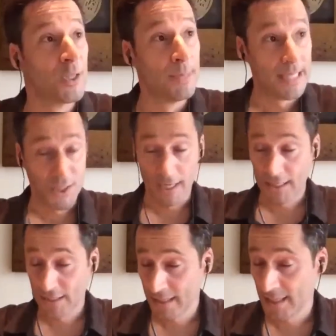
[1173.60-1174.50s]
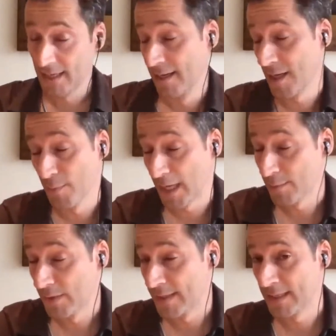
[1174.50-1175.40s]
You mean the challenges coming up
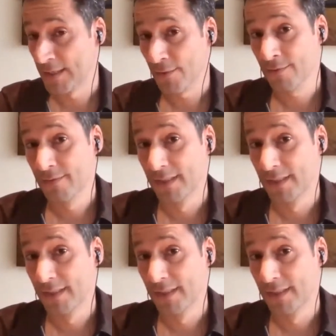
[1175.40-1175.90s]
to the ICO?